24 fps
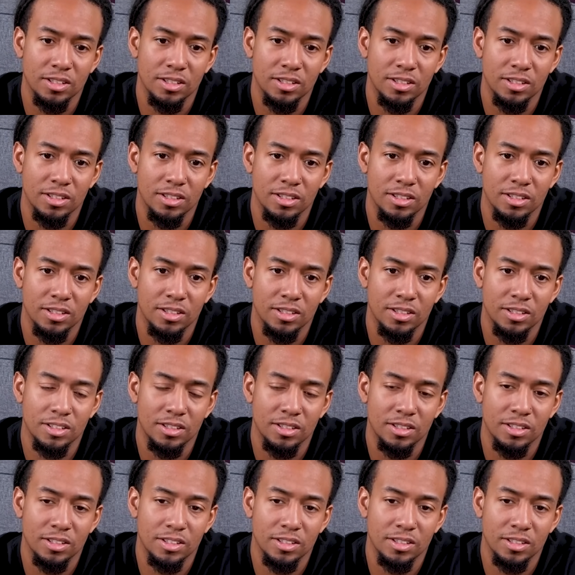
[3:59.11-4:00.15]

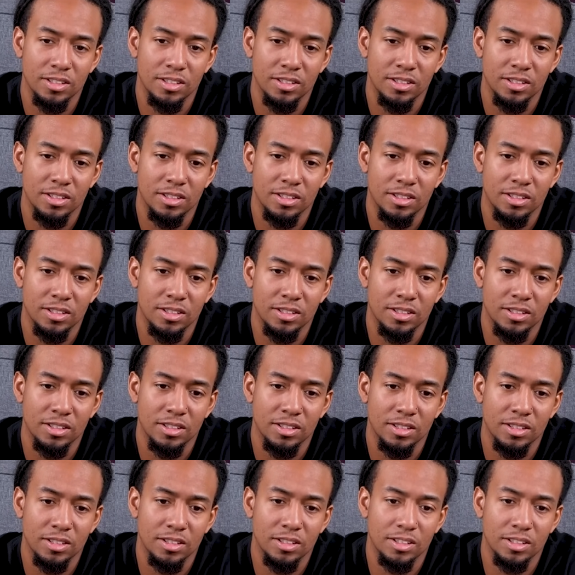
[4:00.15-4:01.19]

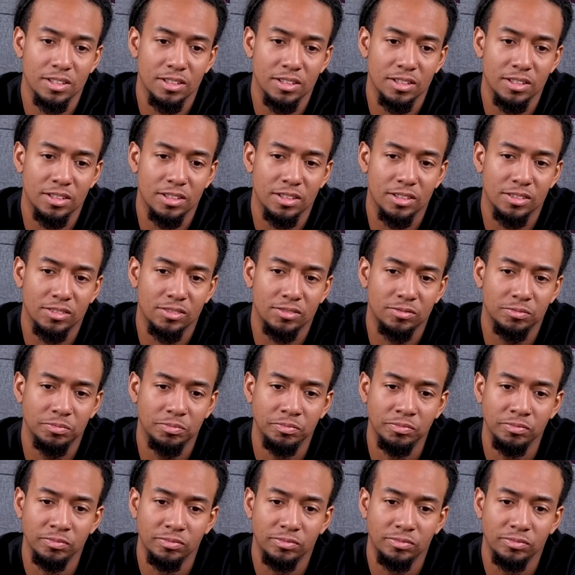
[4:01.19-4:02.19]
No words are spoken by the person on screen.